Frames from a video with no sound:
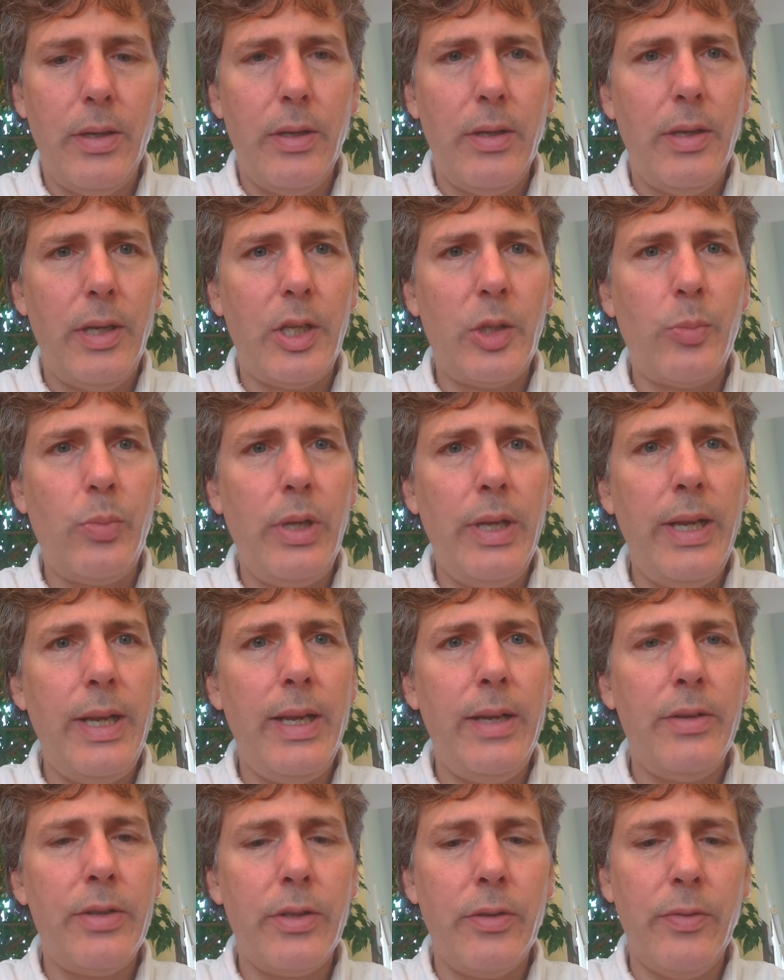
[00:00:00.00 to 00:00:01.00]

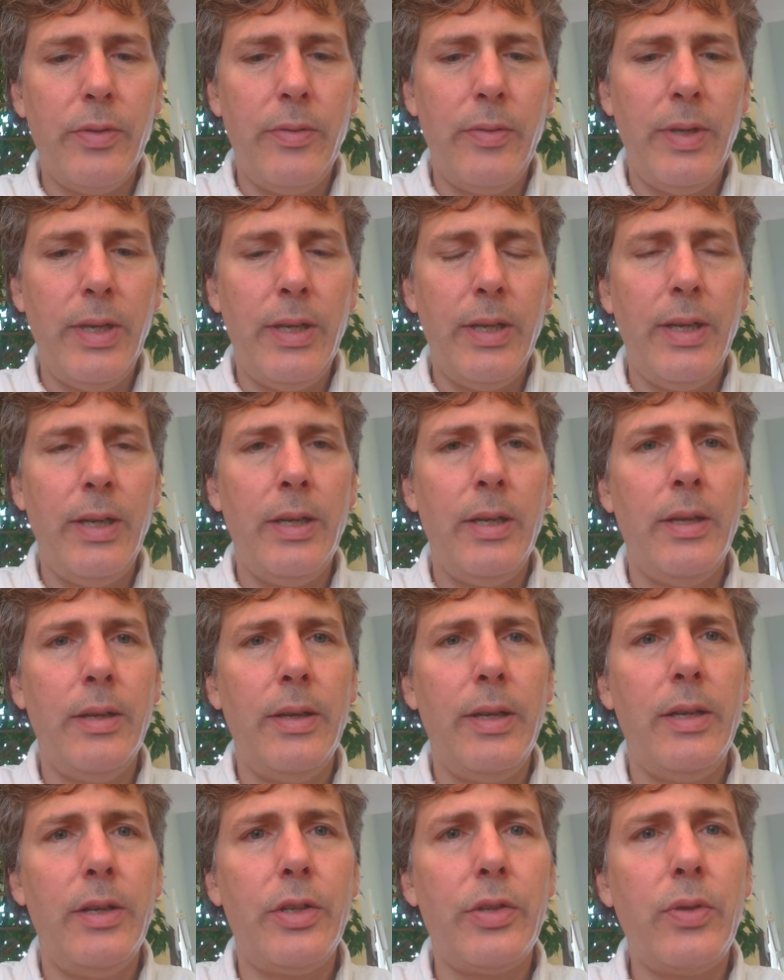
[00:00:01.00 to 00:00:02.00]
explain, so
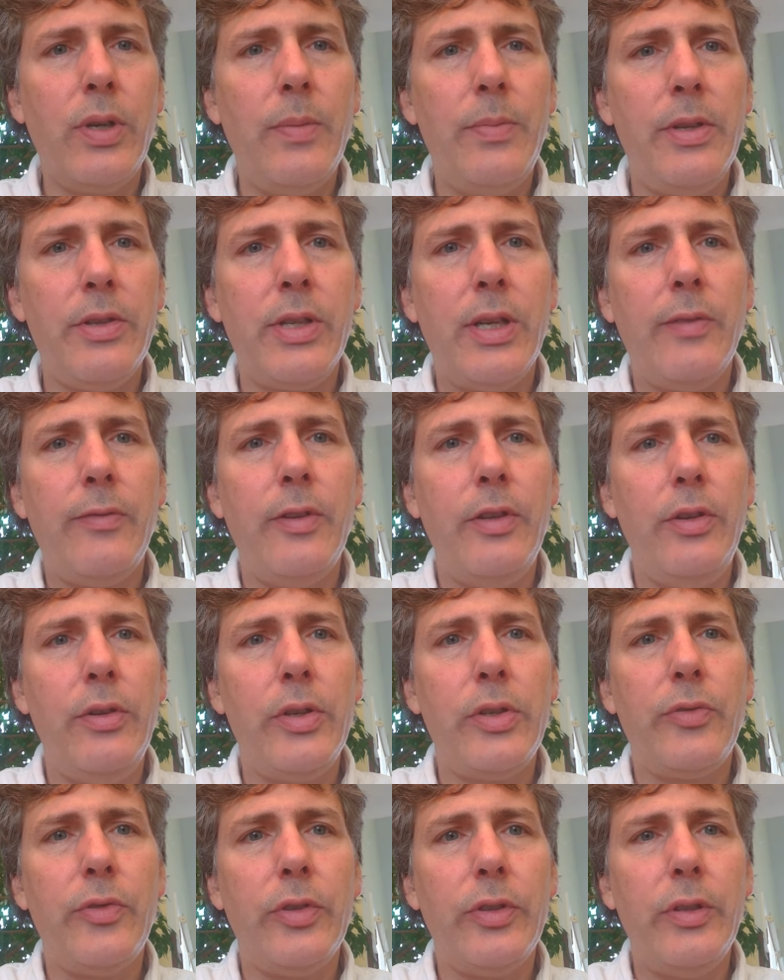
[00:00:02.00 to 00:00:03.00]
in a script, it's often
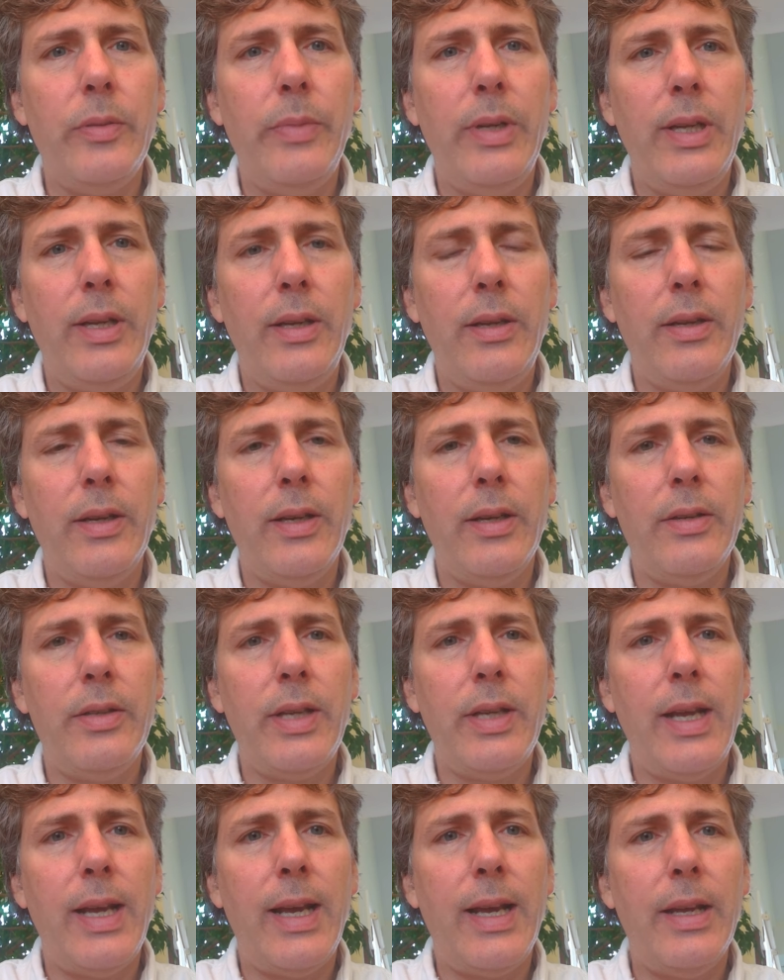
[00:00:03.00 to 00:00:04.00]
useful
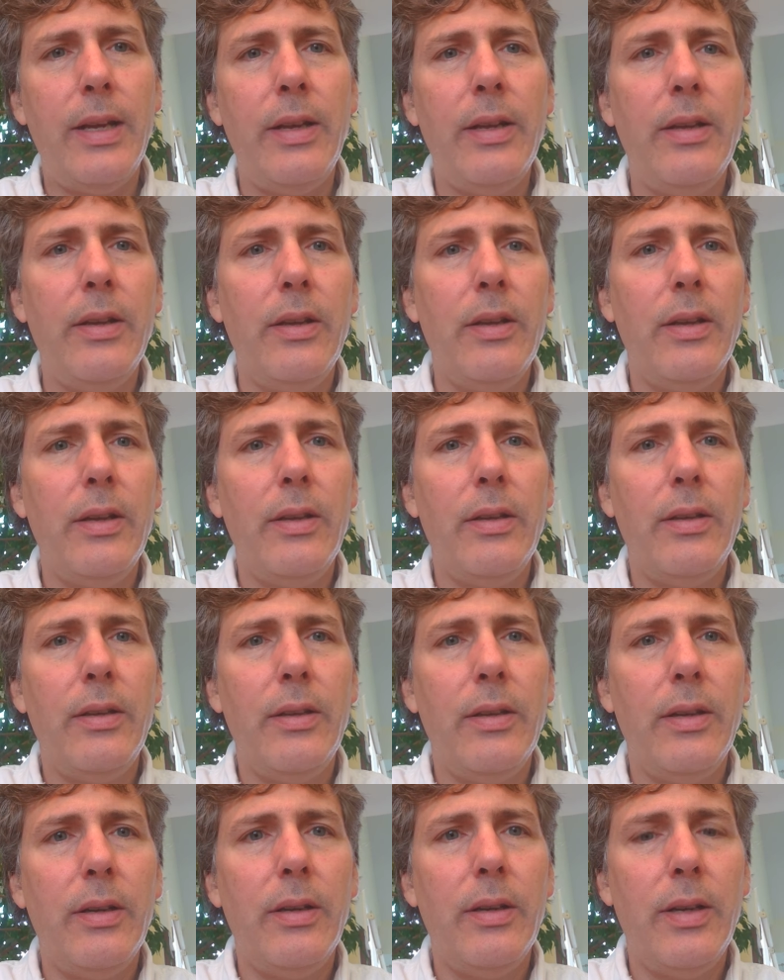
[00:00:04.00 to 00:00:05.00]
to add
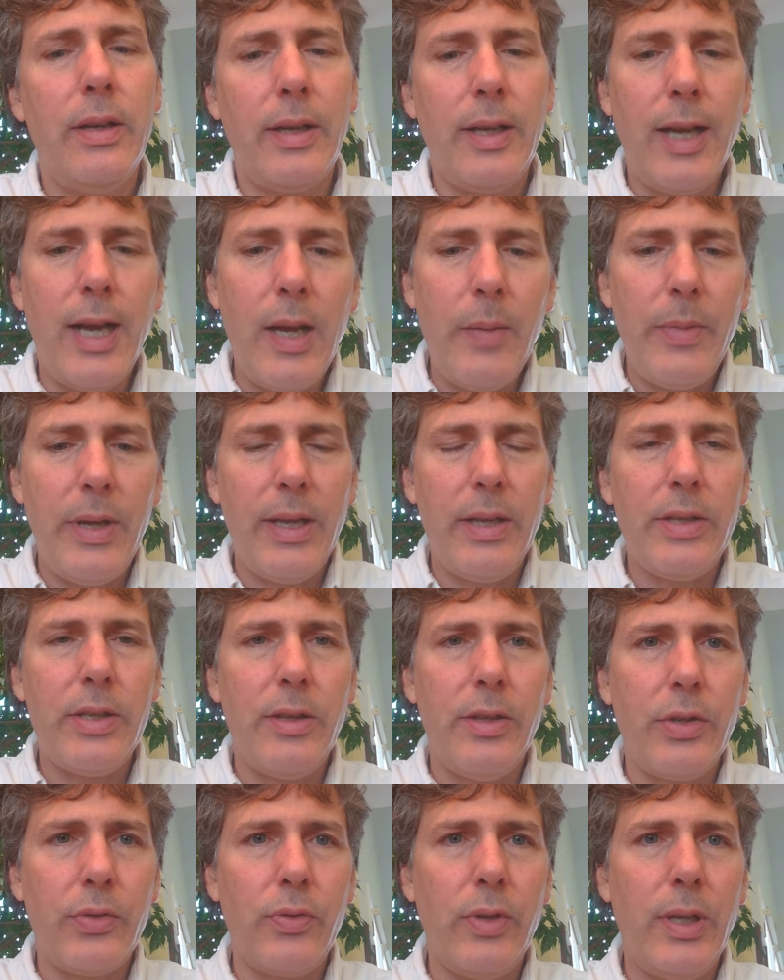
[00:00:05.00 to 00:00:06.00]
comments in
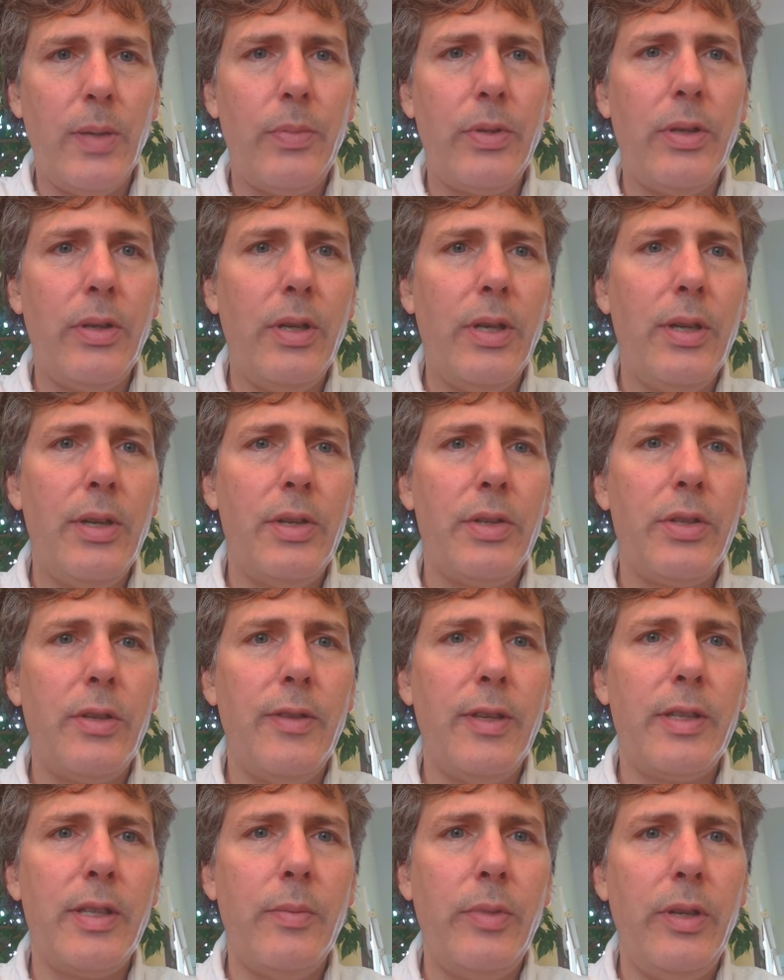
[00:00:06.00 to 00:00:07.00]
the script so
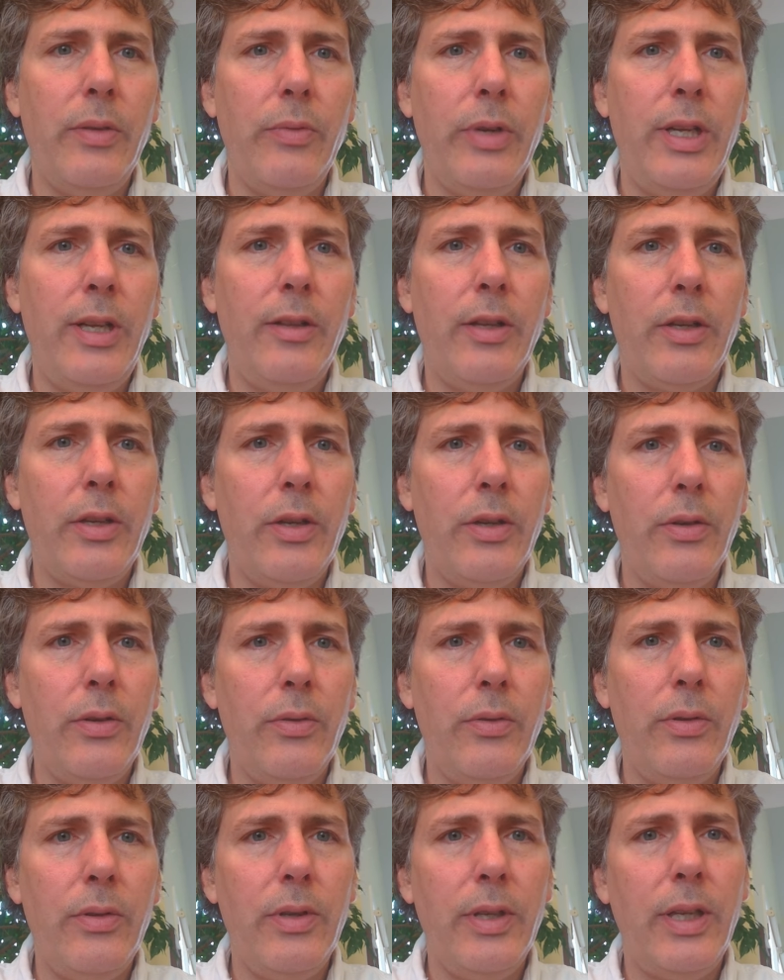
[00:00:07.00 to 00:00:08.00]
that somebody reading the
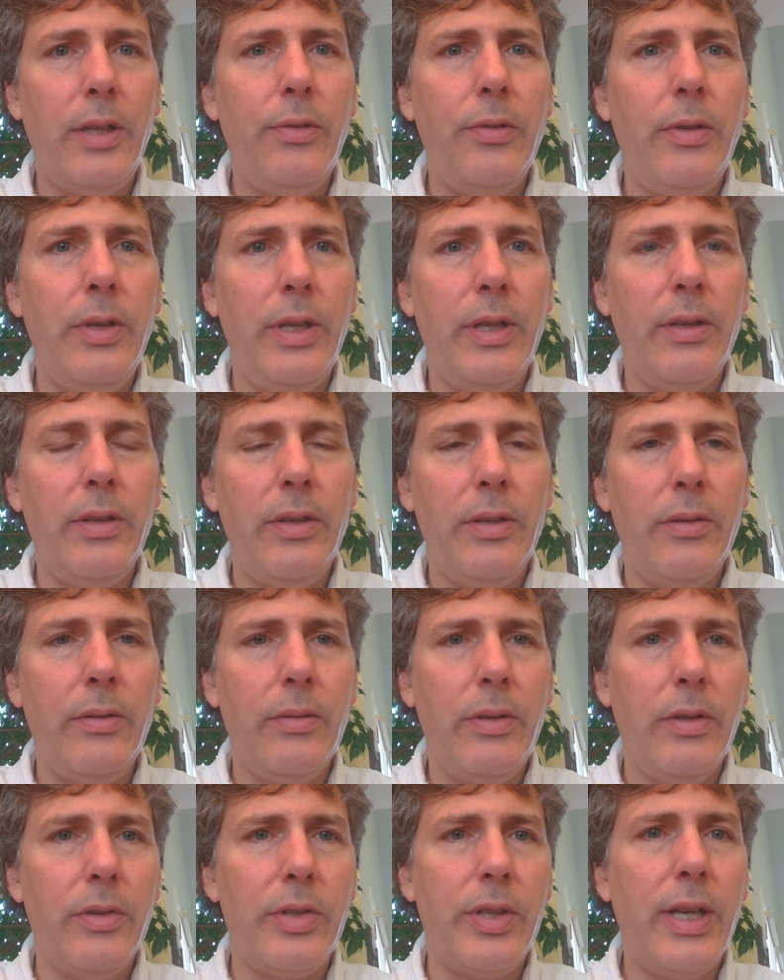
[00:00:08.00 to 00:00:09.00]
code, including
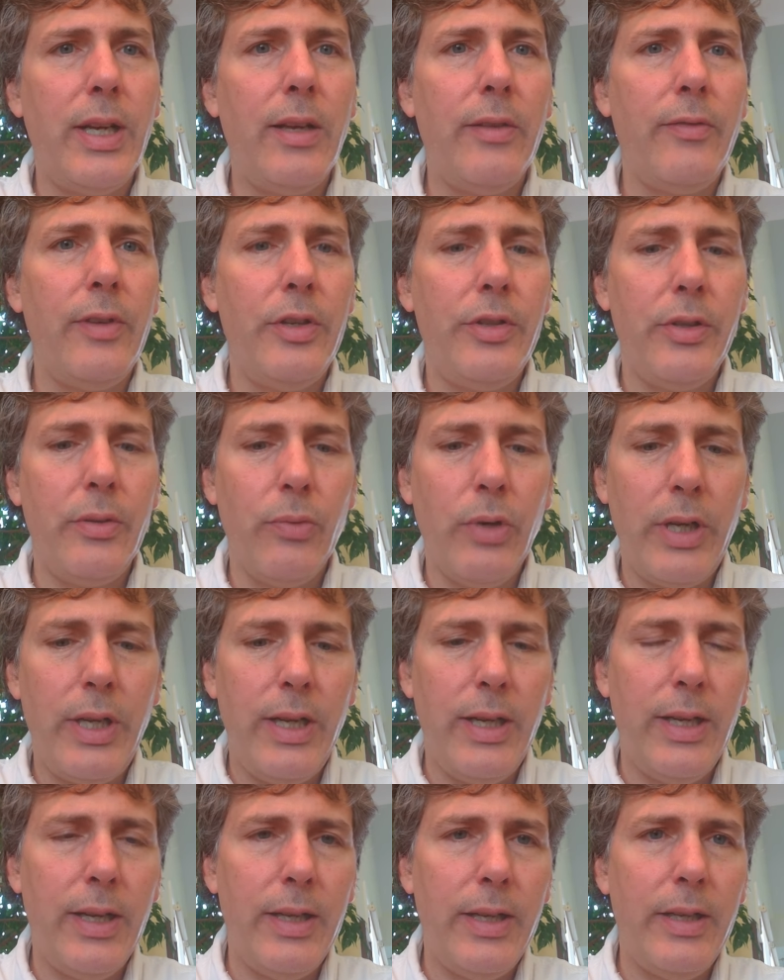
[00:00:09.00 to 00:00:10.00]
yourself as you're
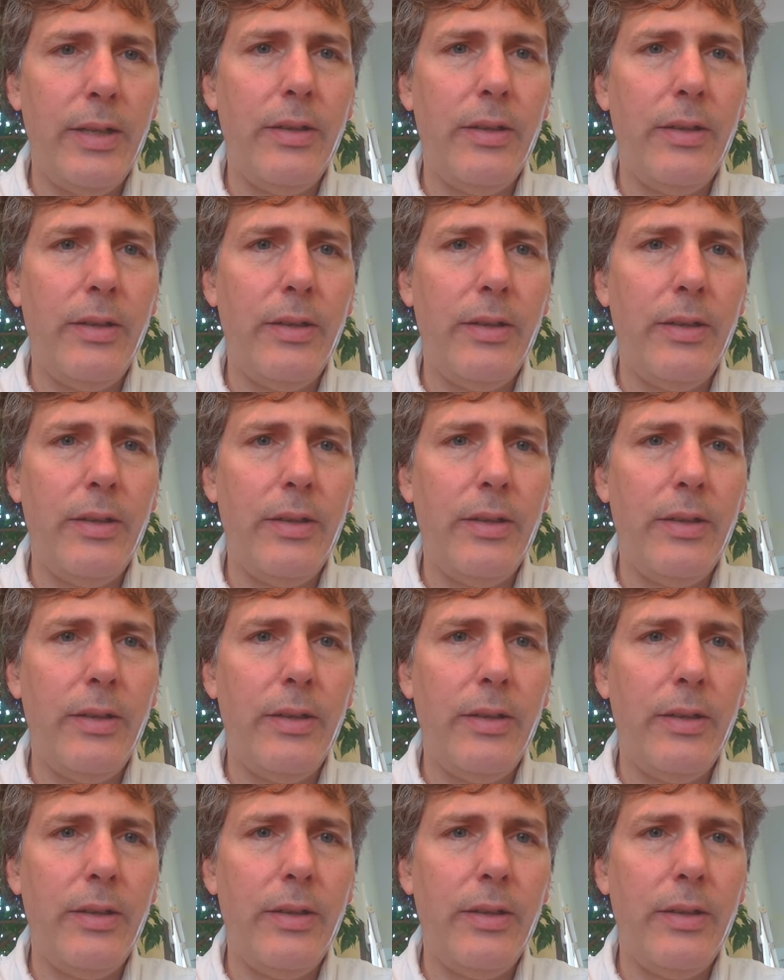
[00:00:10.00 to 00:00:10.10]
working on it,